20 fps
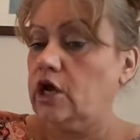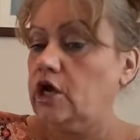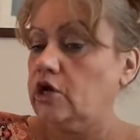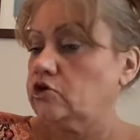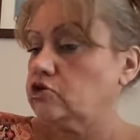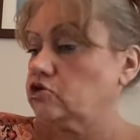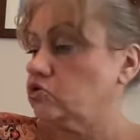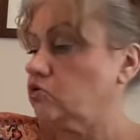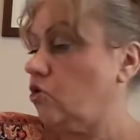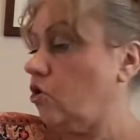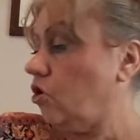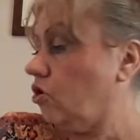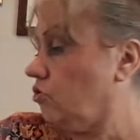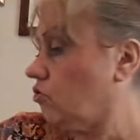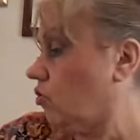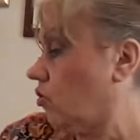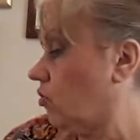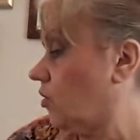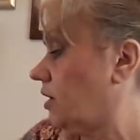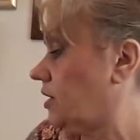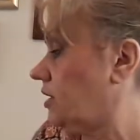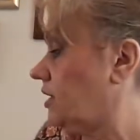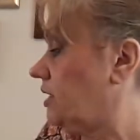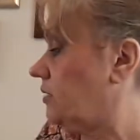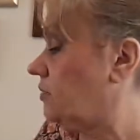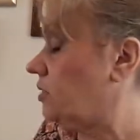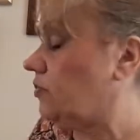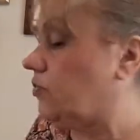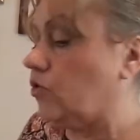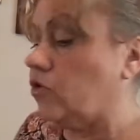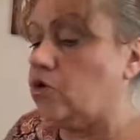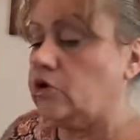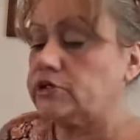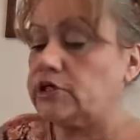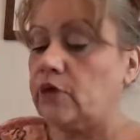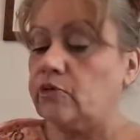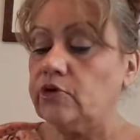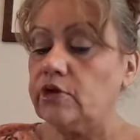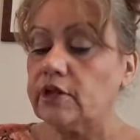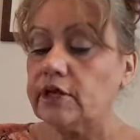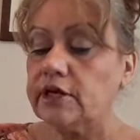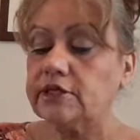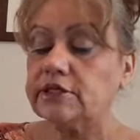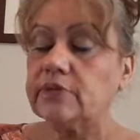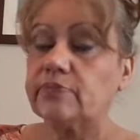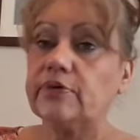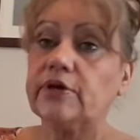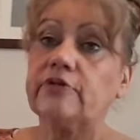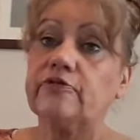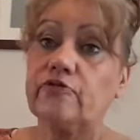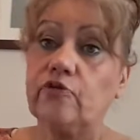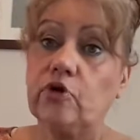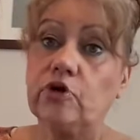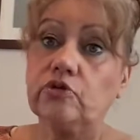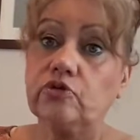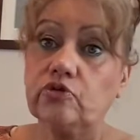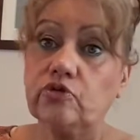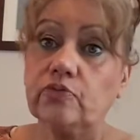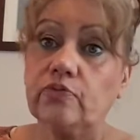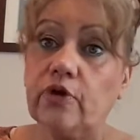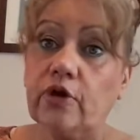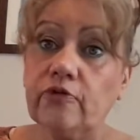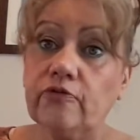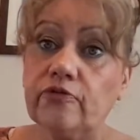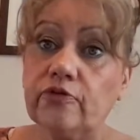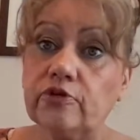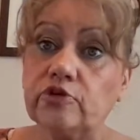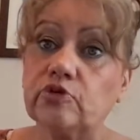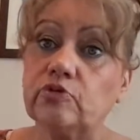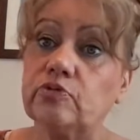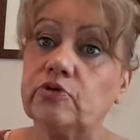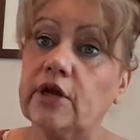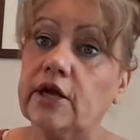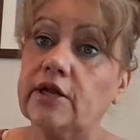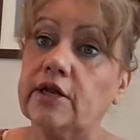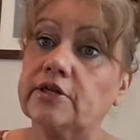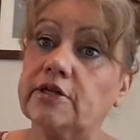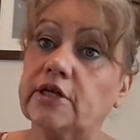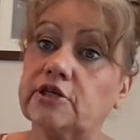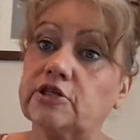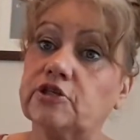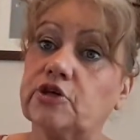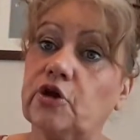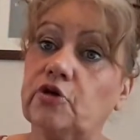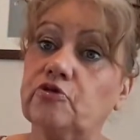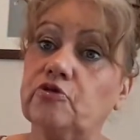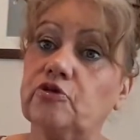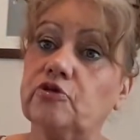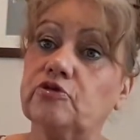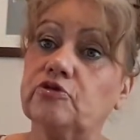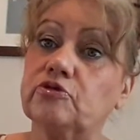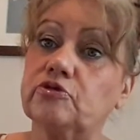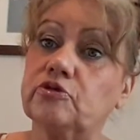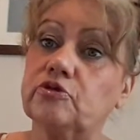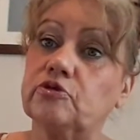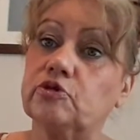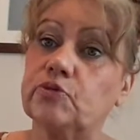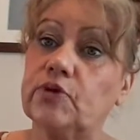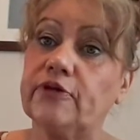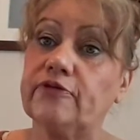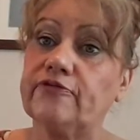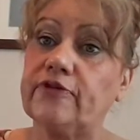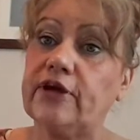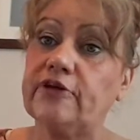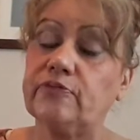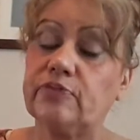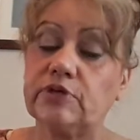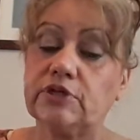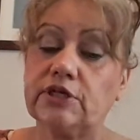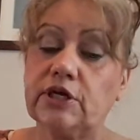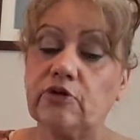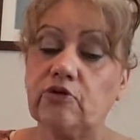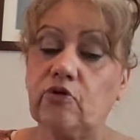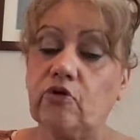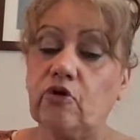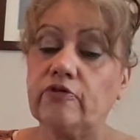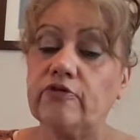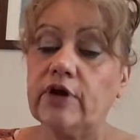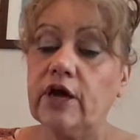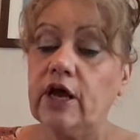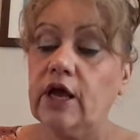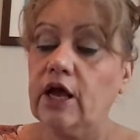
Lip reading: So all in all, a great wee box. I wouldn't like to have paid £42 for it, so we get a discount, 25% off.